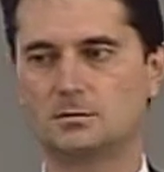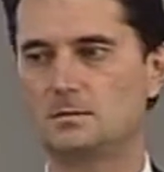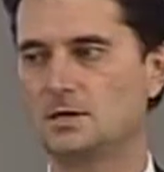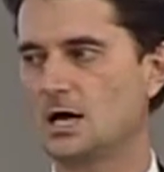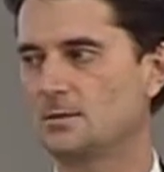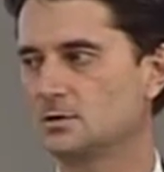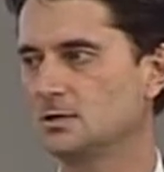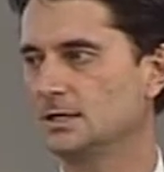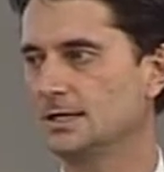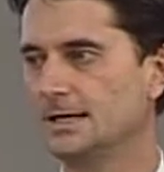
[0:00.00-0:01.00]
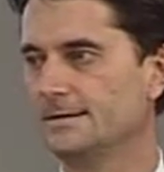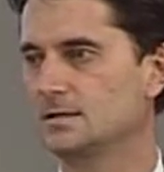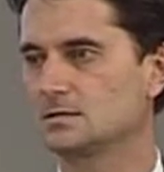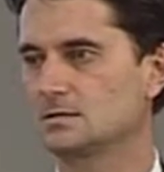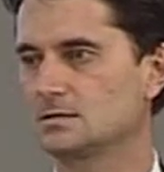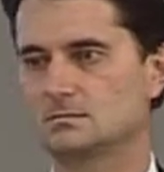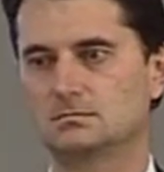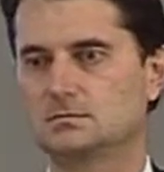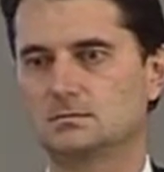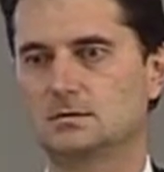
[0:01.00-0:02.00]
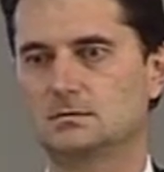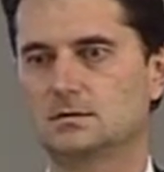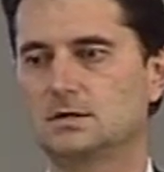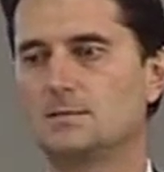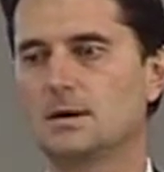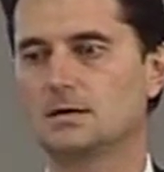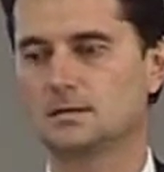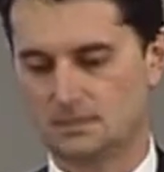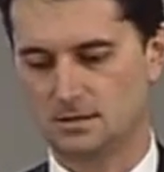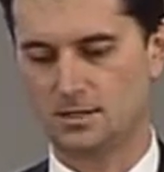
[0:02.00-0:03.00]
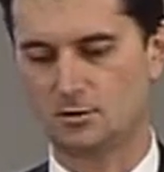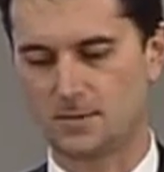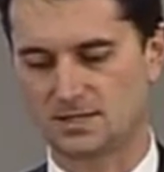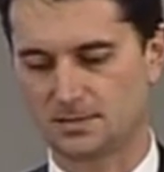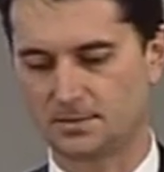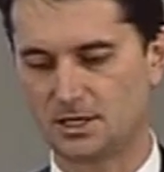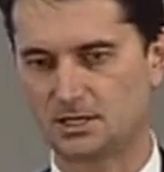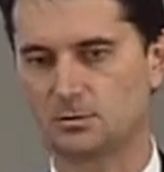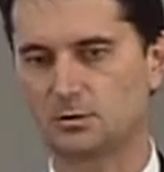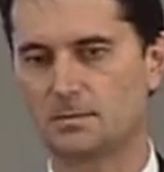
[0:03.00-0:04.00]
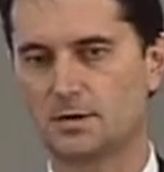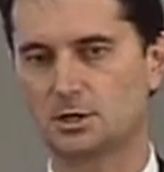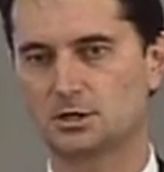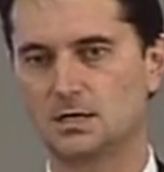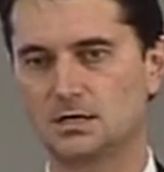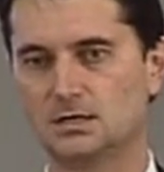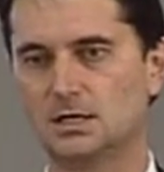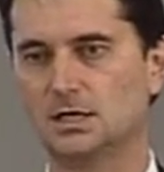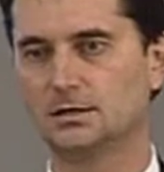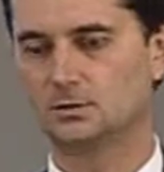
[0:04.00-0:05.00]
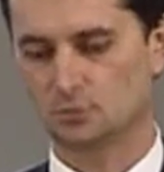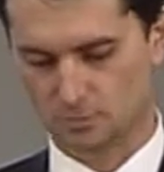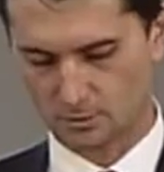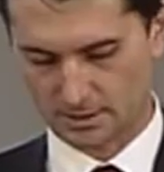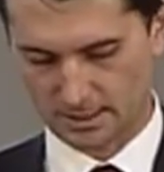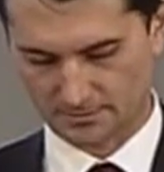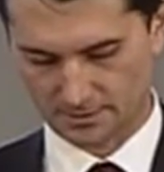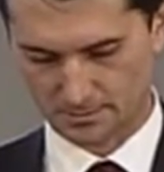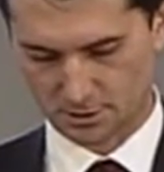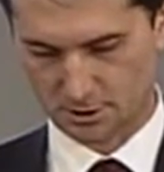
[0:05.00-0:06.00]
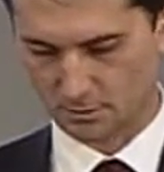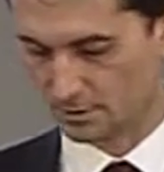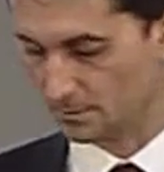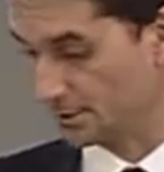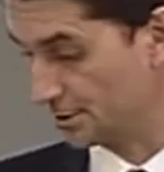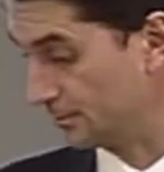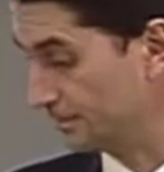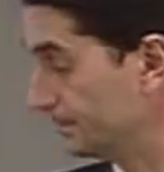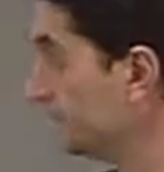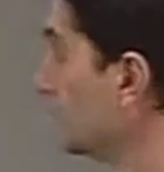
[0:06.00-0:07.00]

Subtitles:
European history can be collected and testimonies are collected. If we don't do this,